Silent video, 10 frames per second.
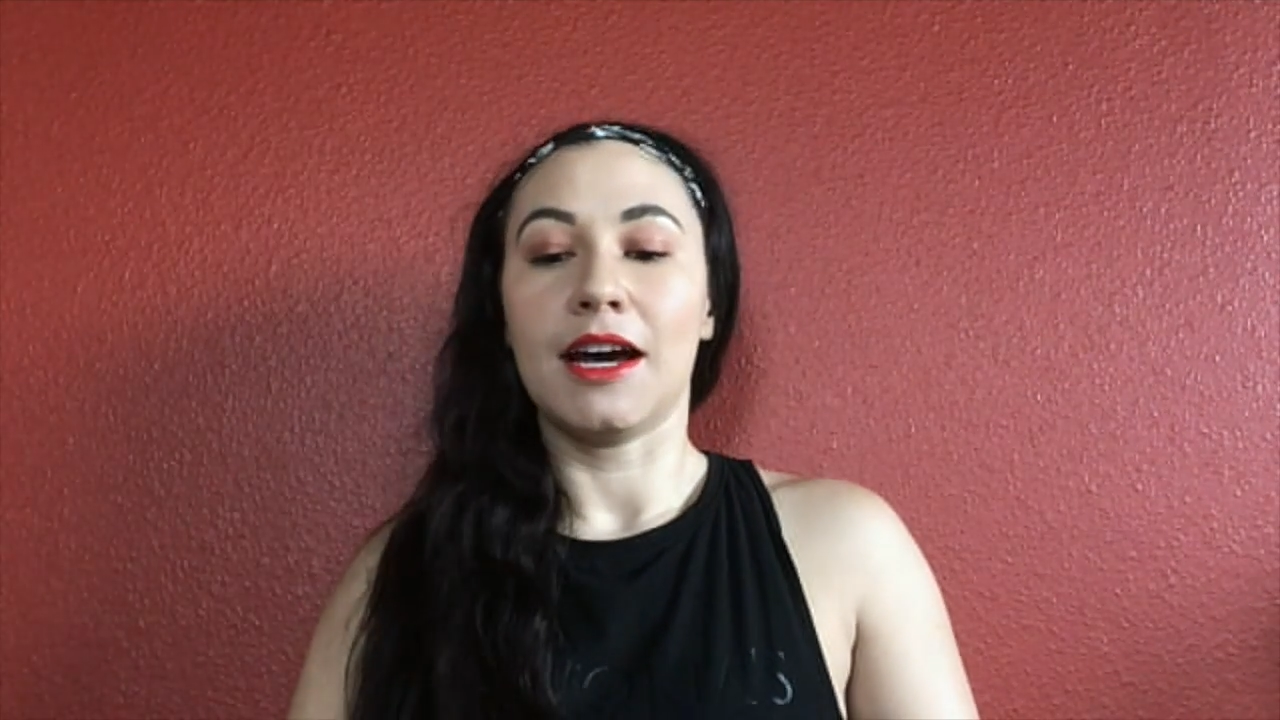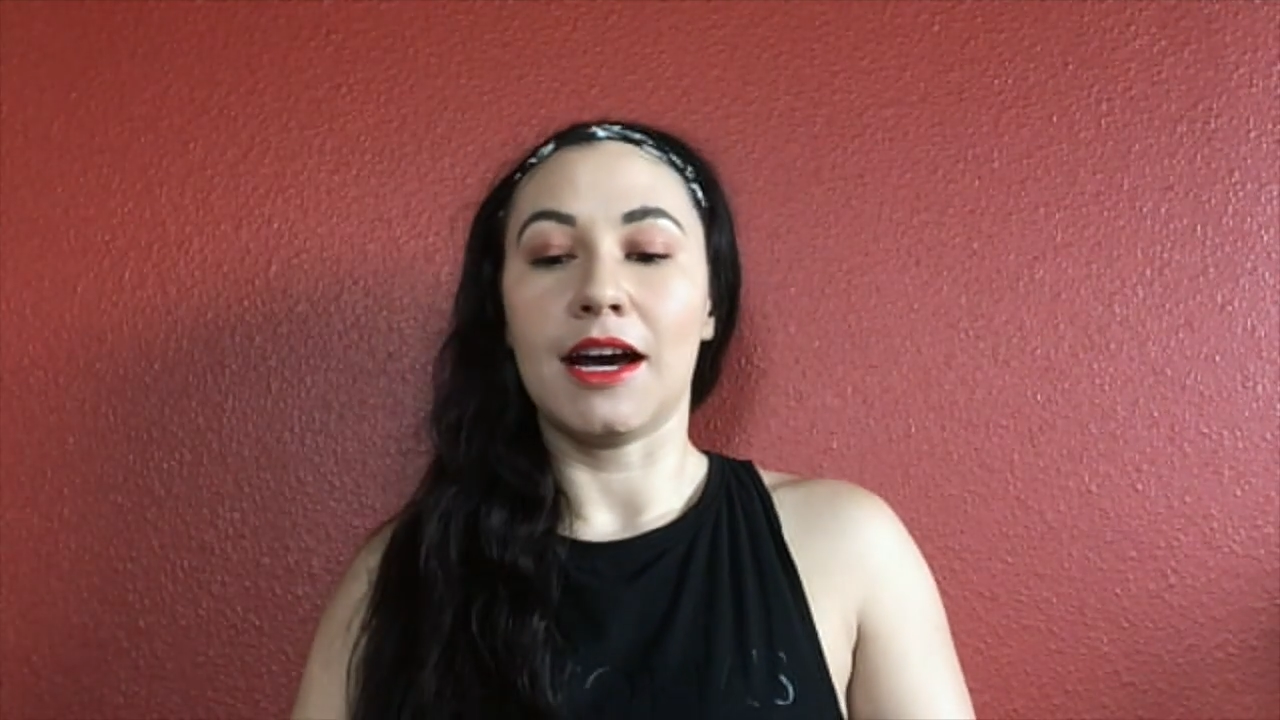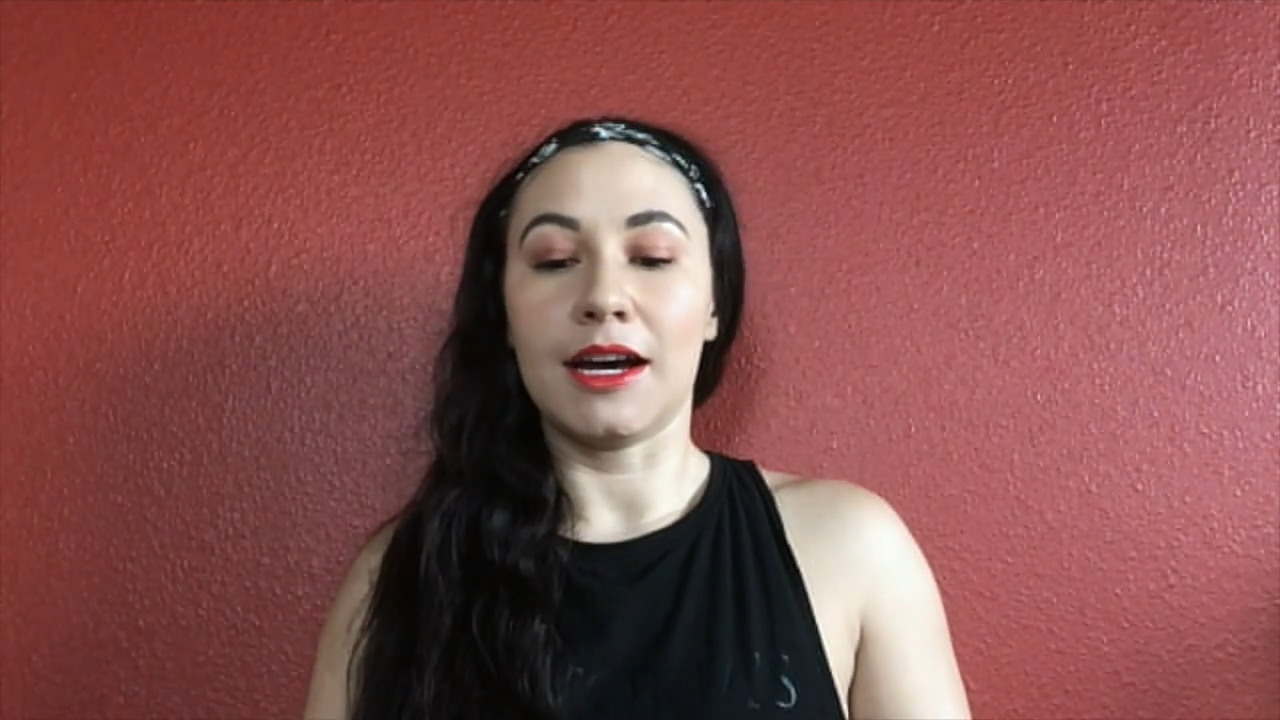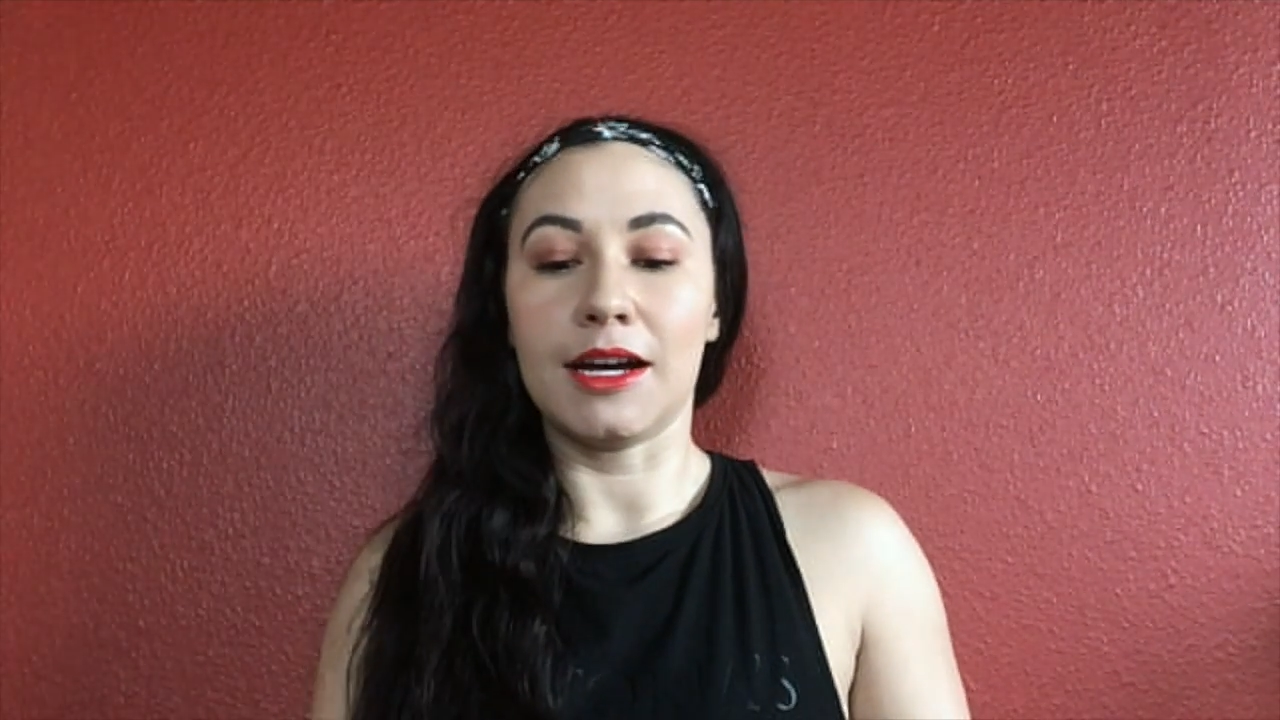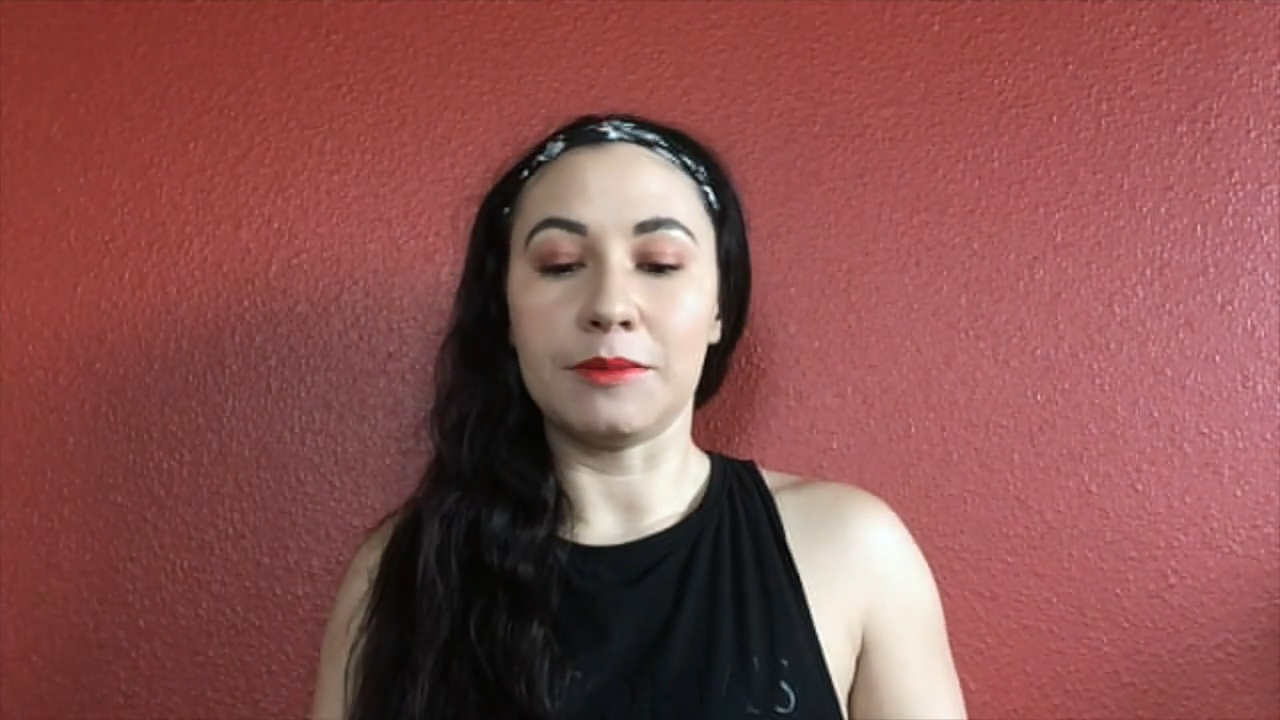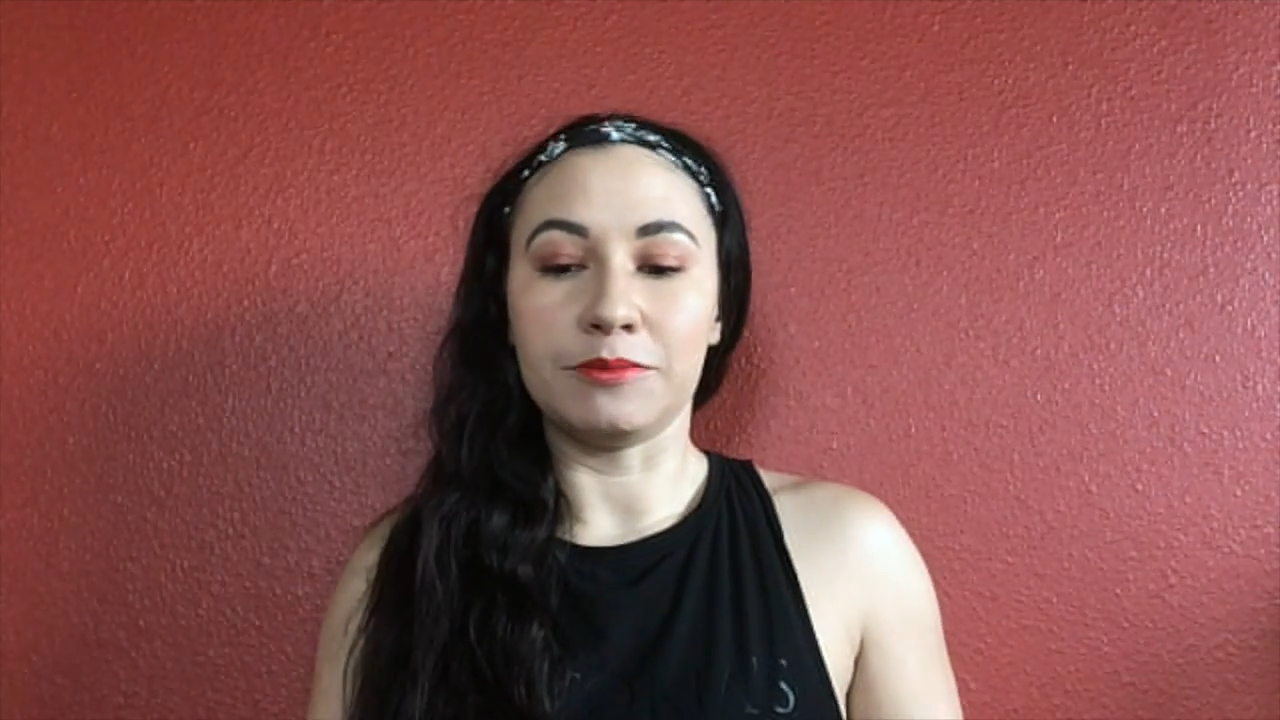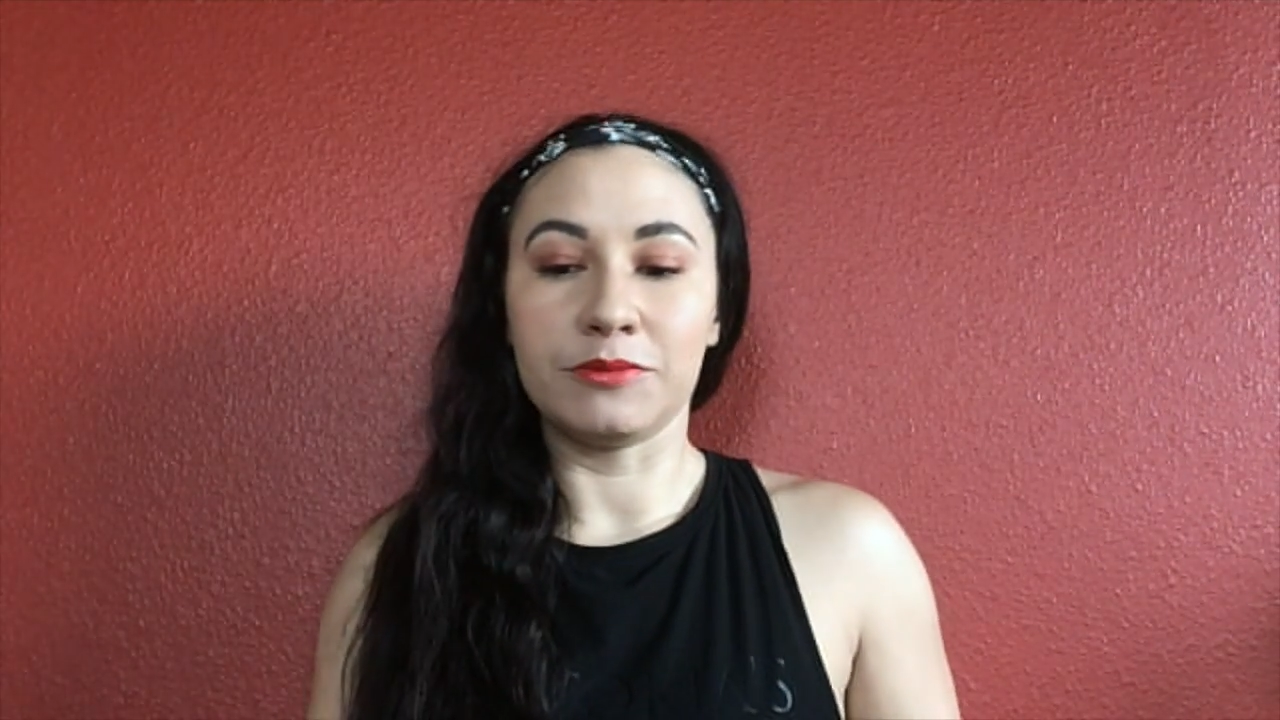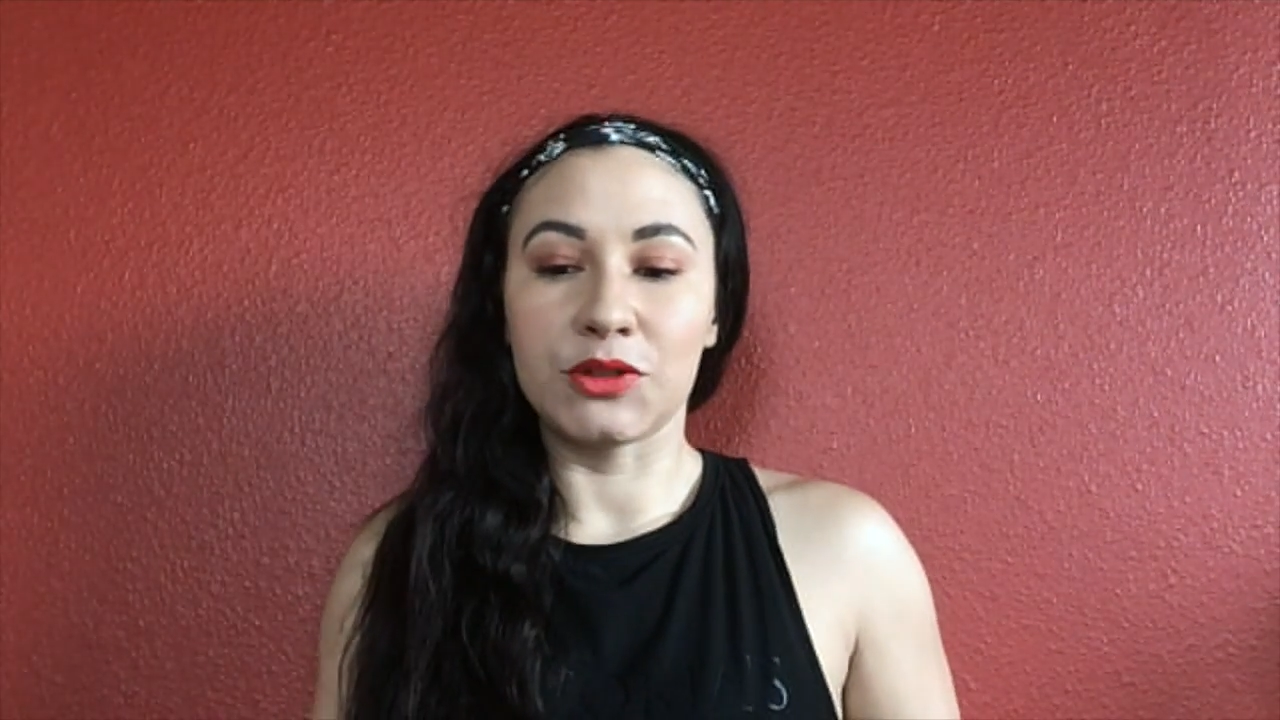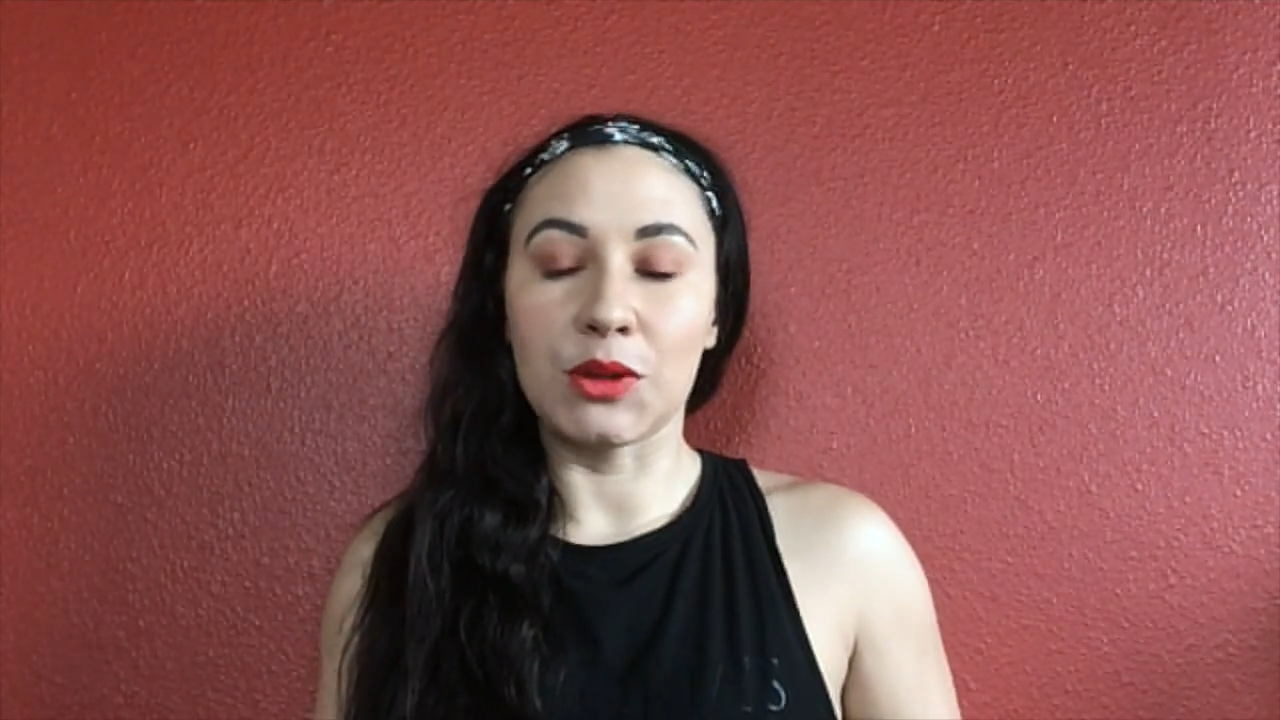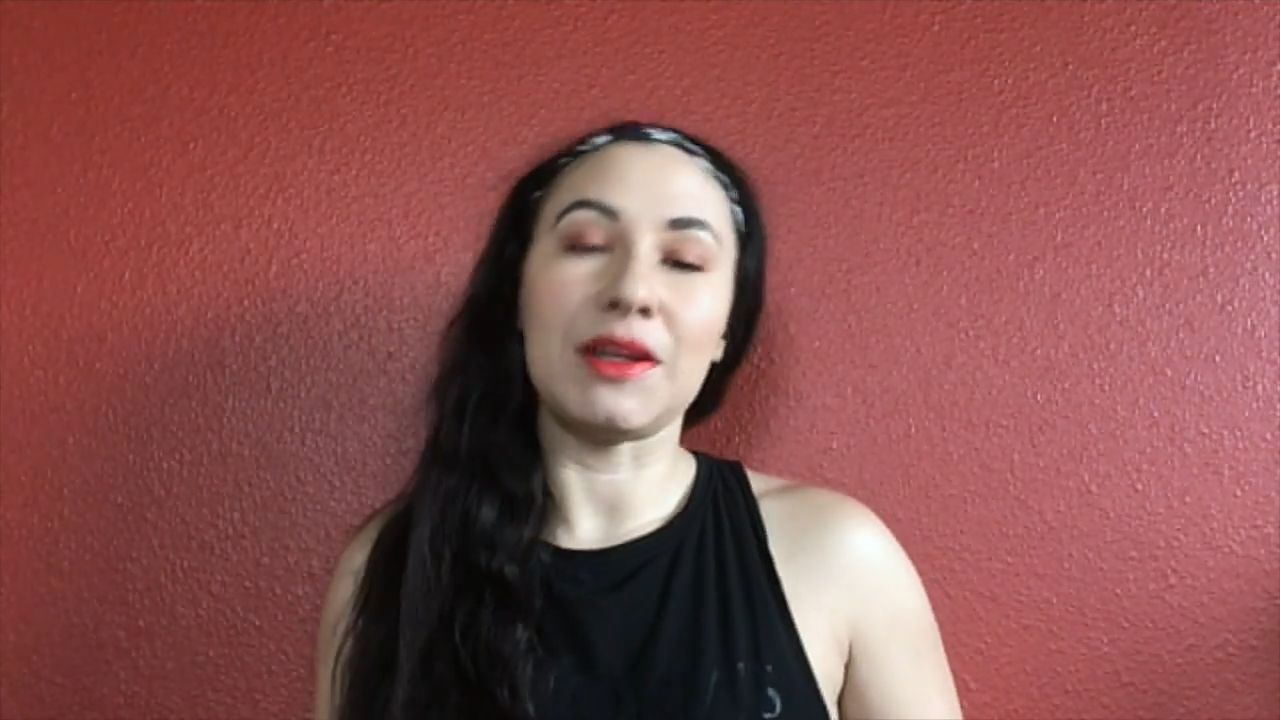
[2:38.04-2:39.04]

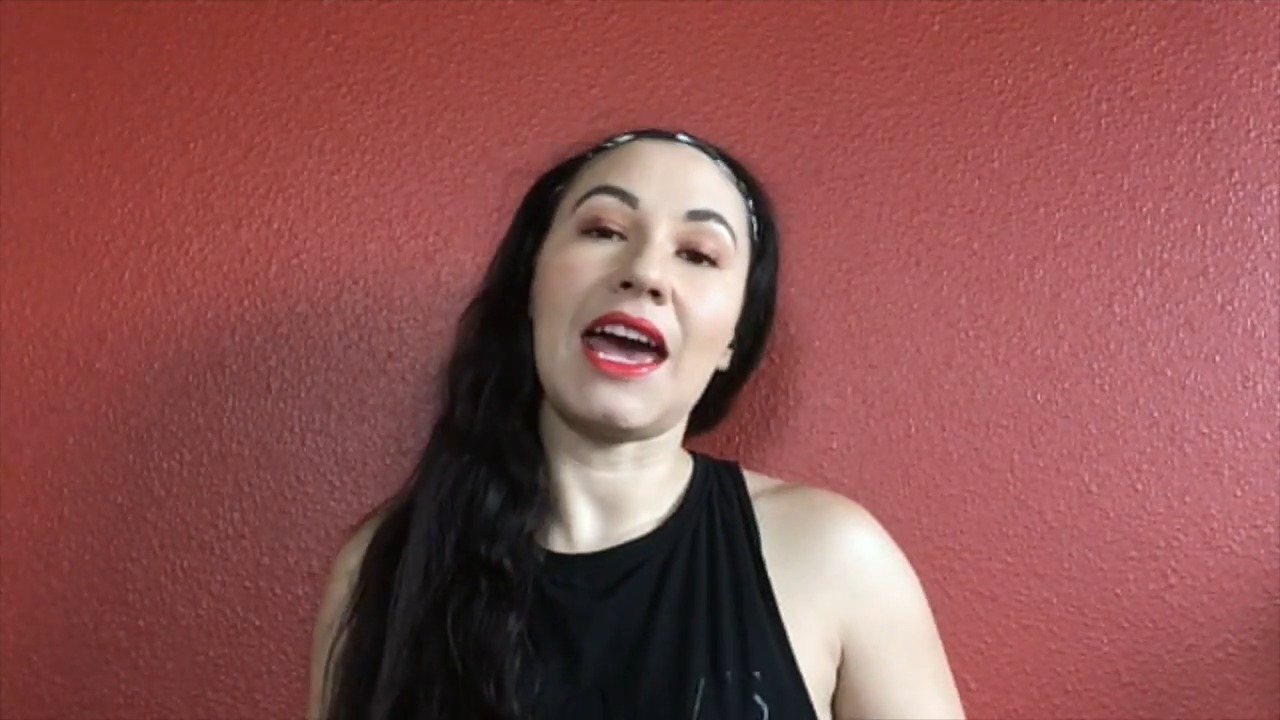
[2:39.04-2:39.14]
So I'm an